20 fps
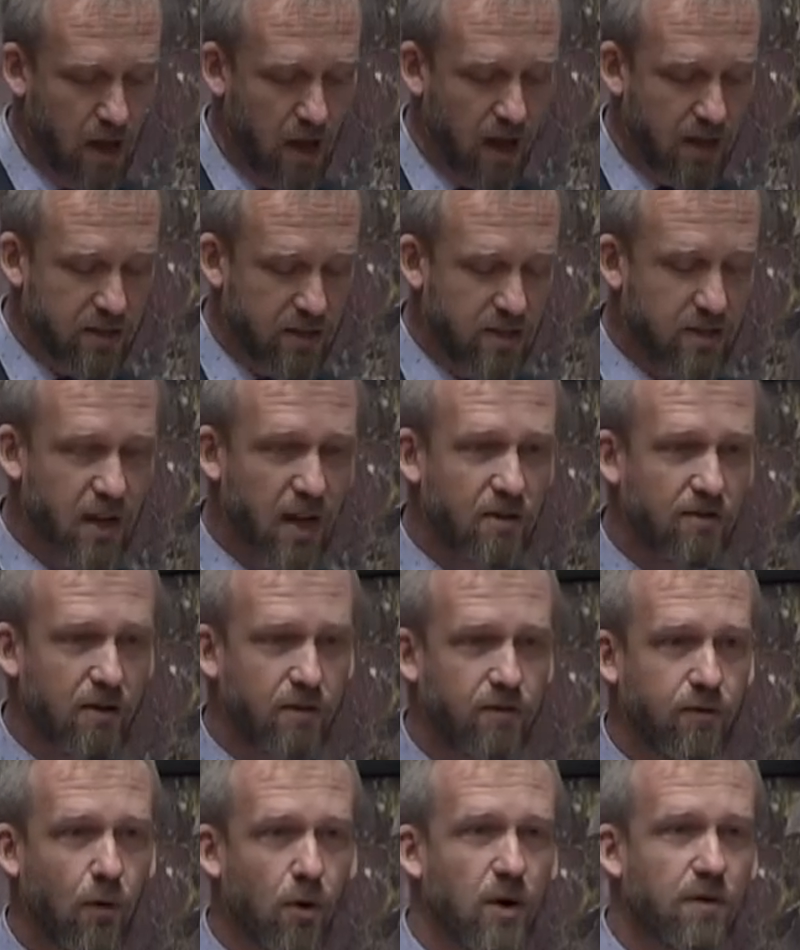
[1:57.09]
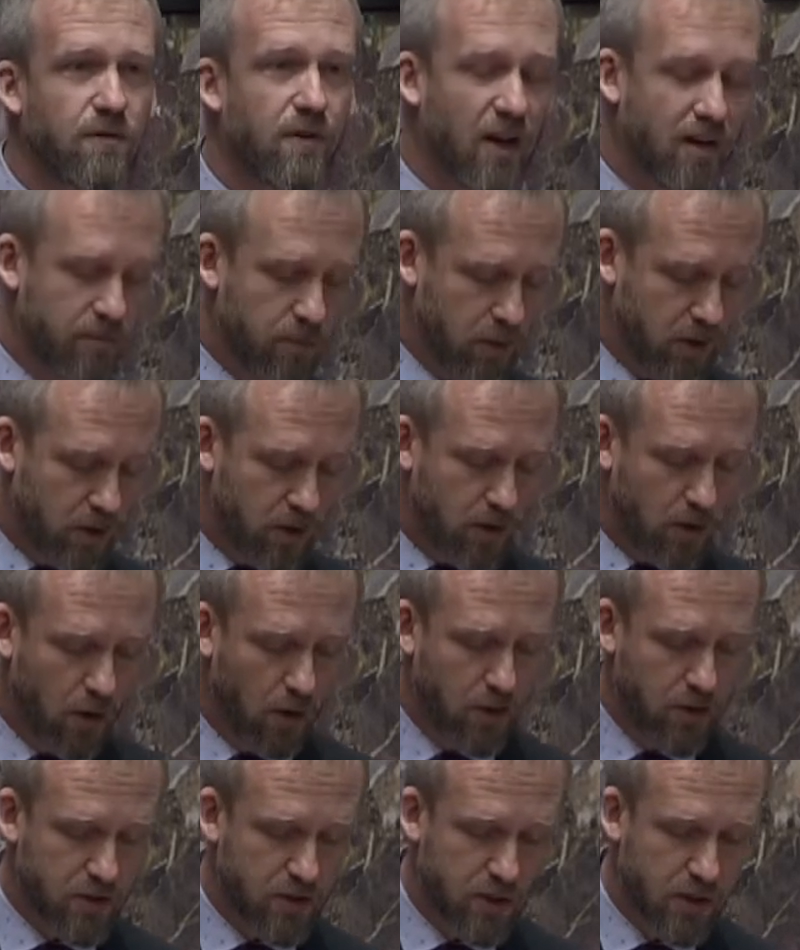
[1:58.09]
and saving $45 million
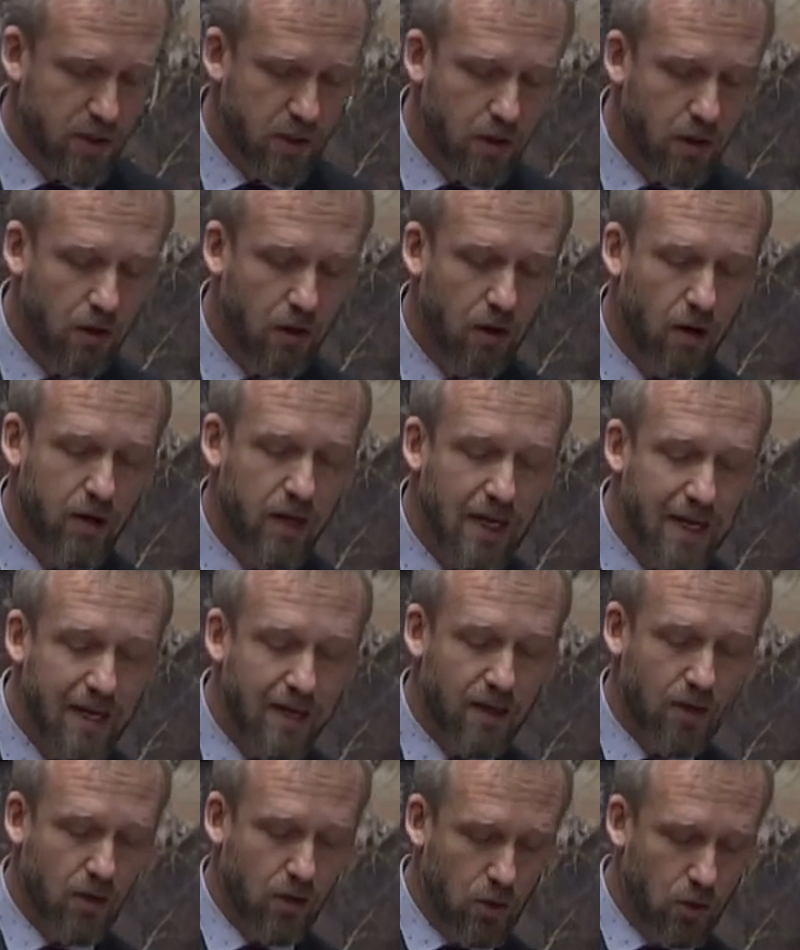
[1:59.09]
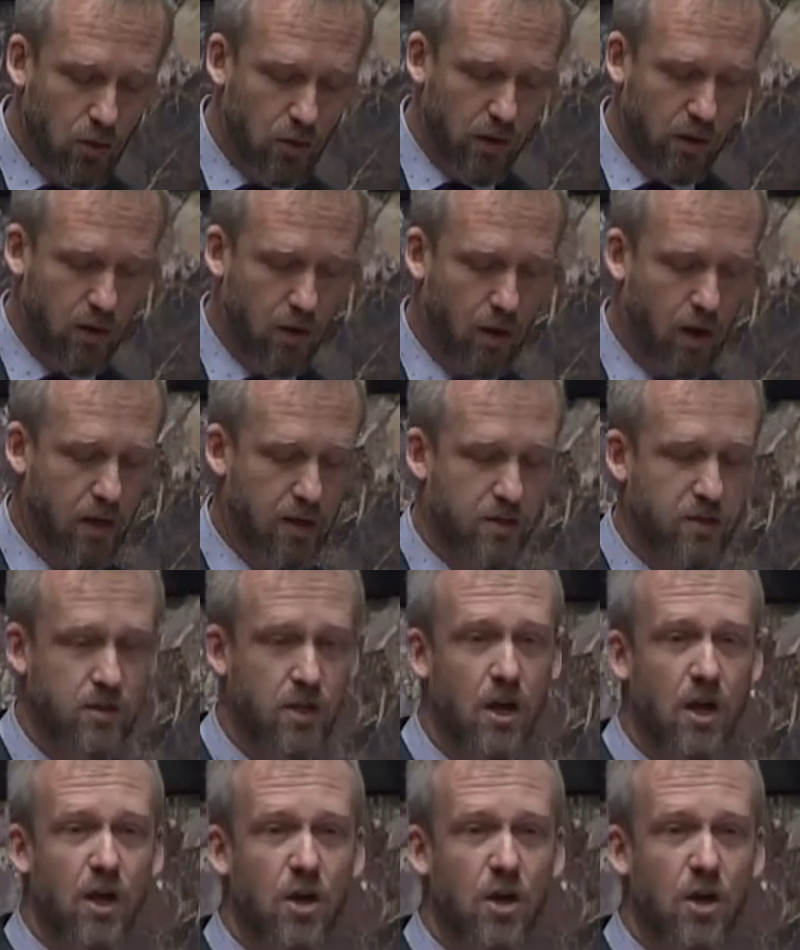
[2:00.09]
a year on heating and cooling costs.